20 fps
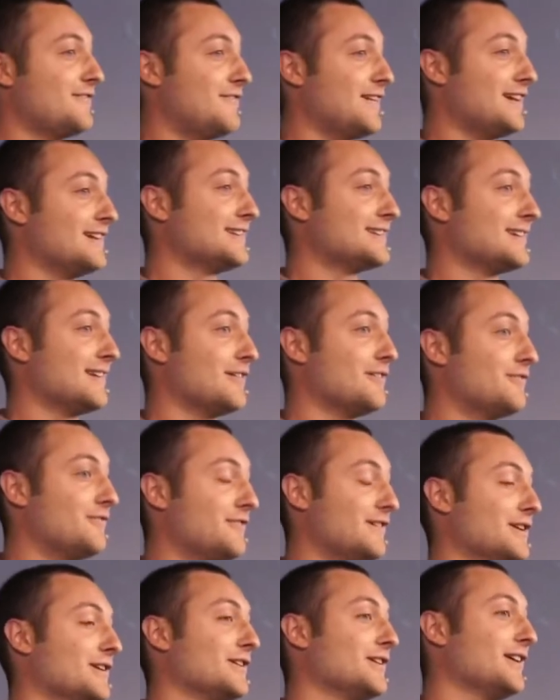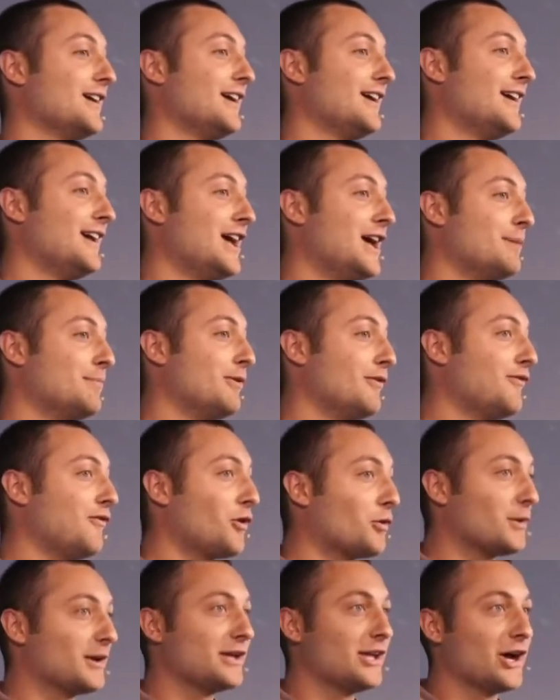Face of Fear.
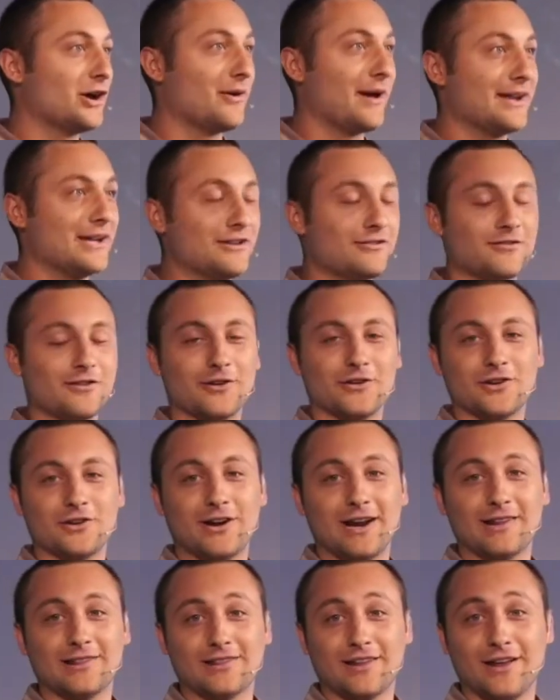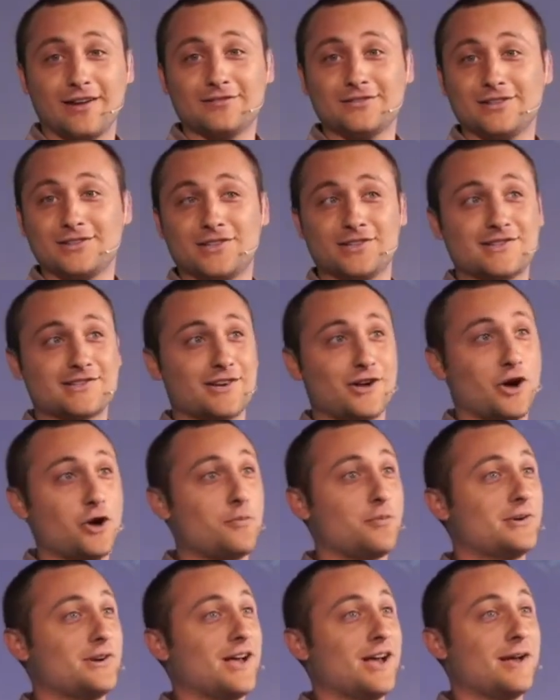Before we go any further, I'd love to just
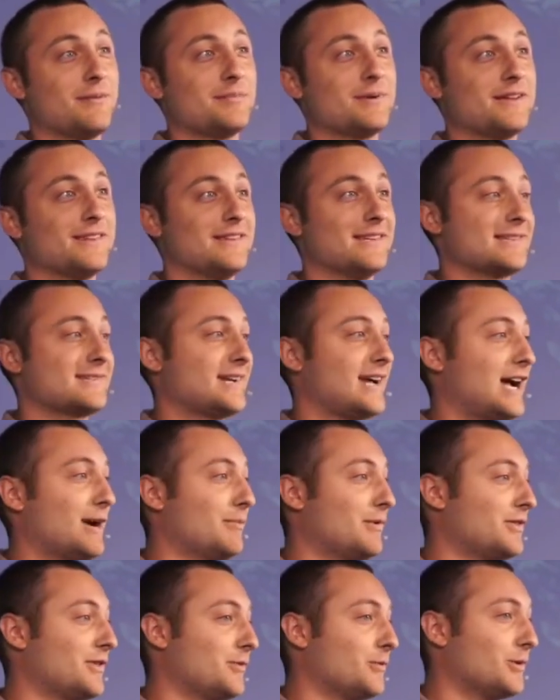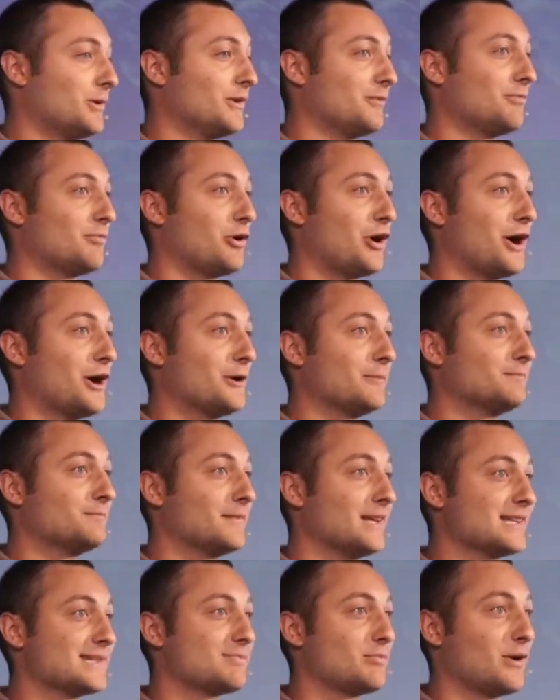open up this time with a word of prayer.
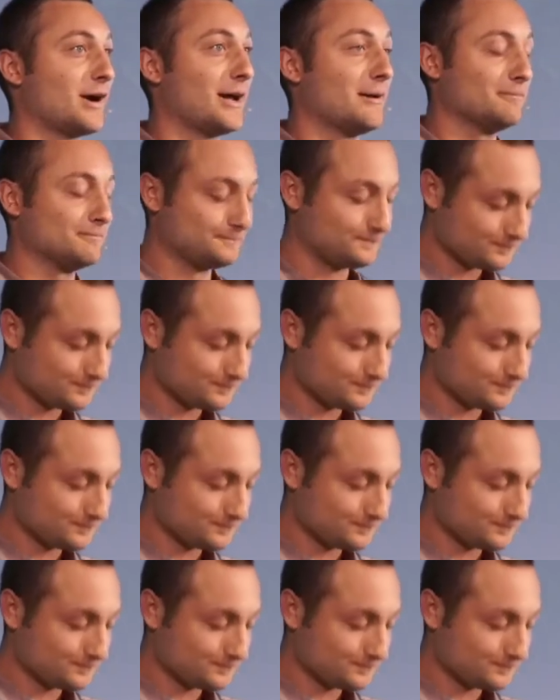Let's pray.